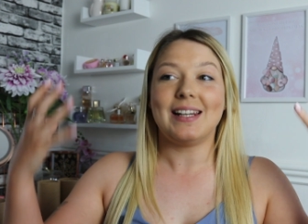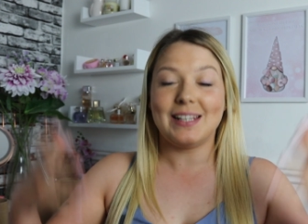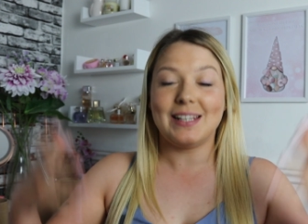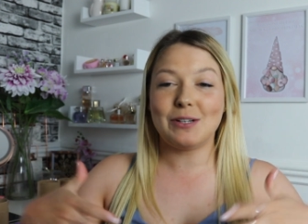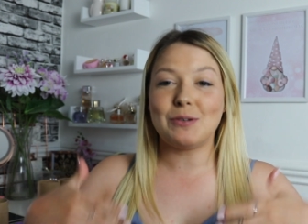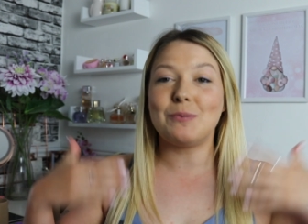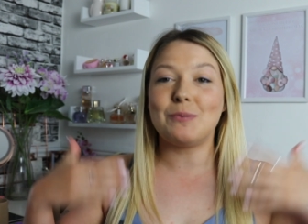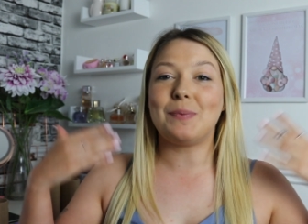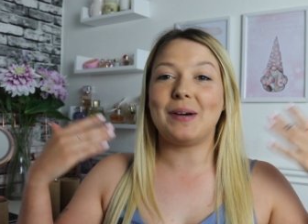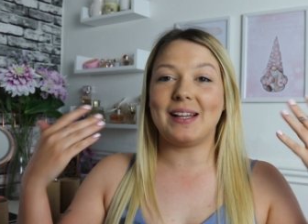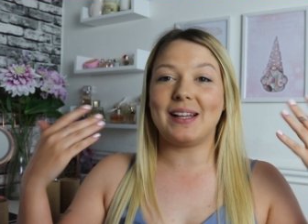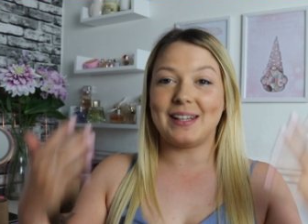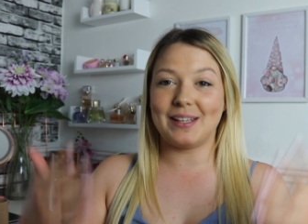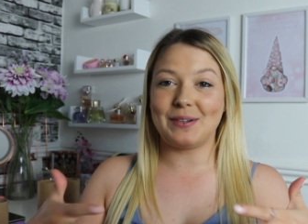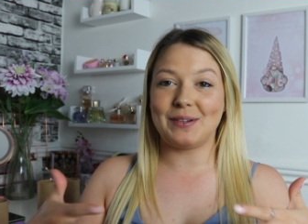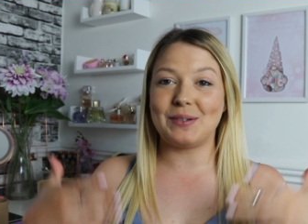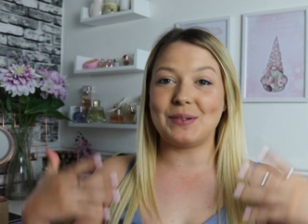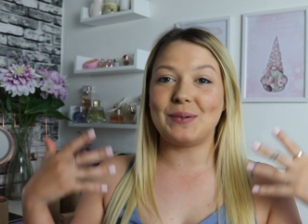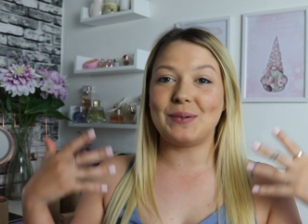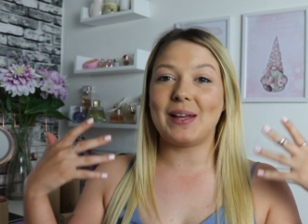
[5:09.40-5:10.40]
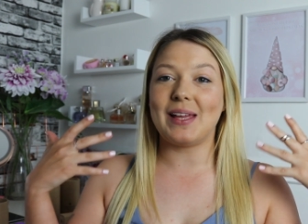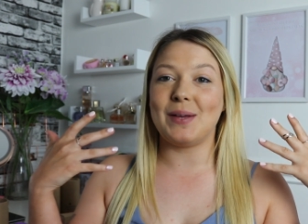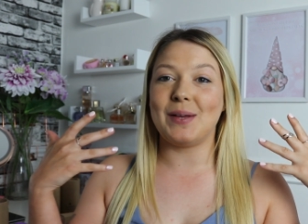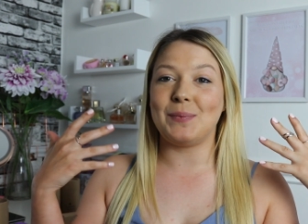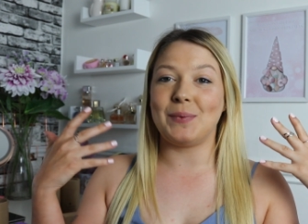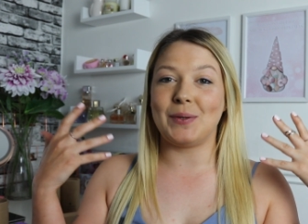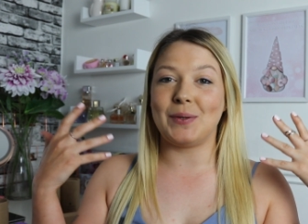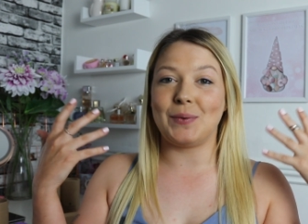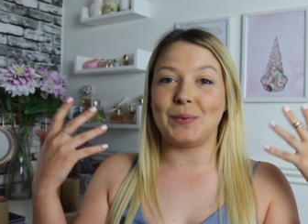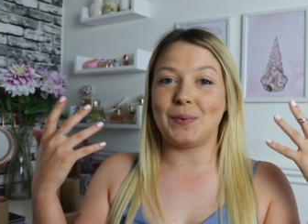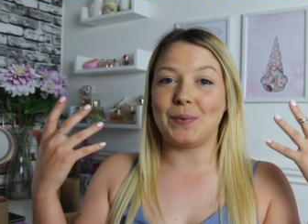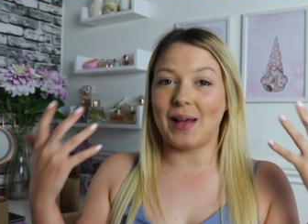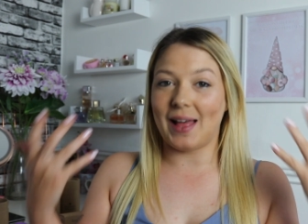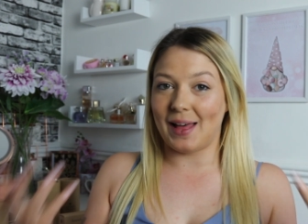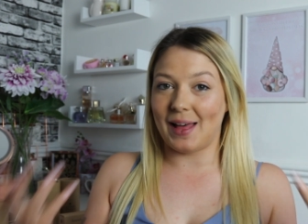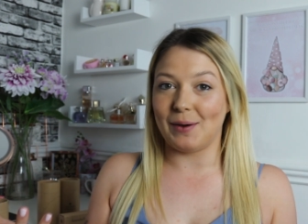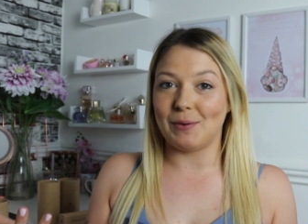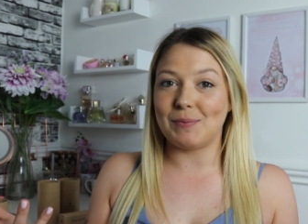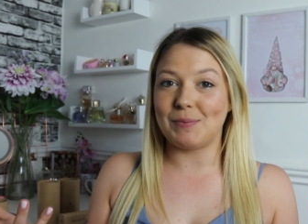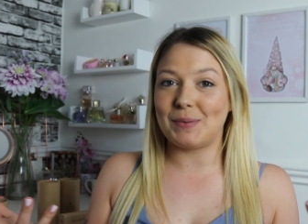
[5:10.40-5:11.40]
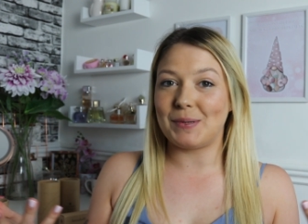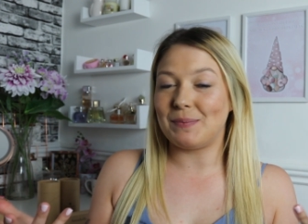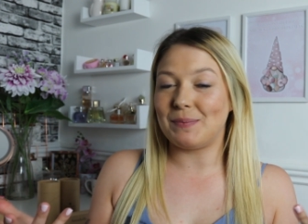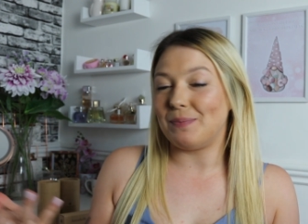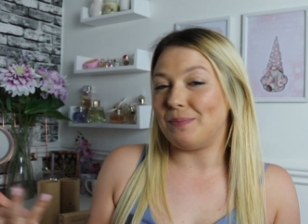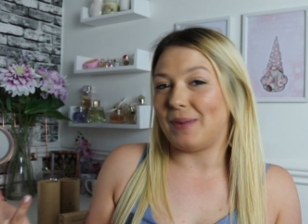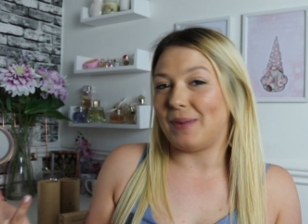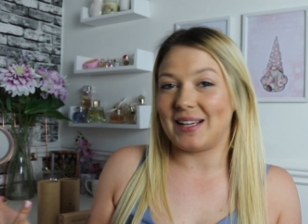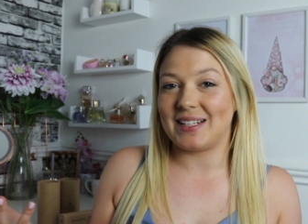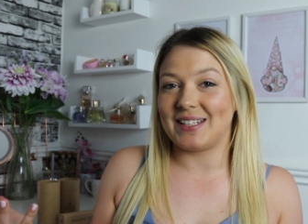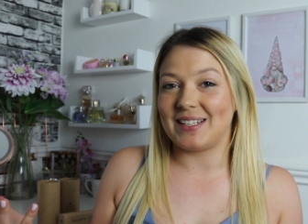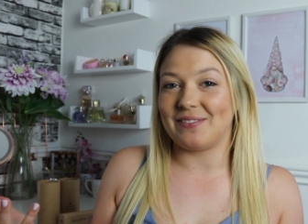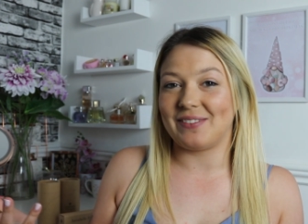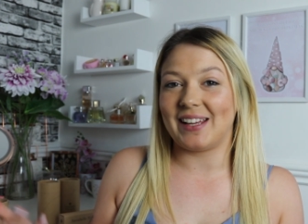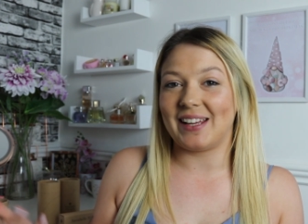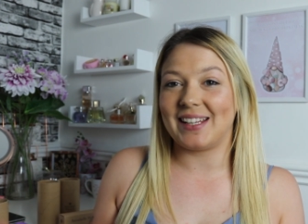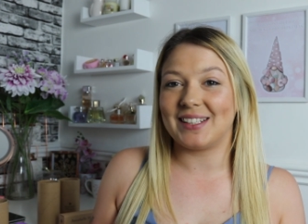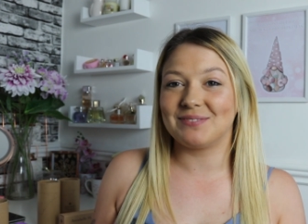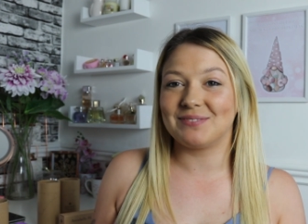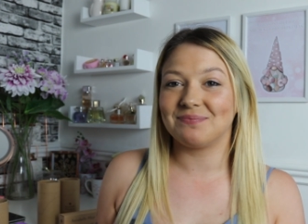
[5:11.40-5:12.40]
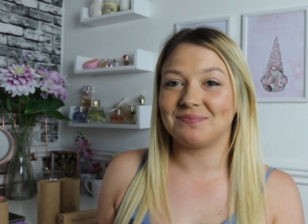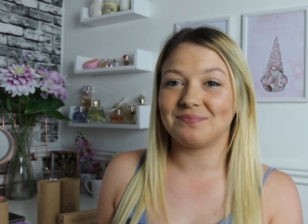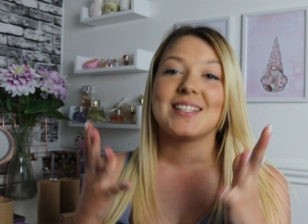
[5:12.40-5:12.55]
little by little, it will help massively.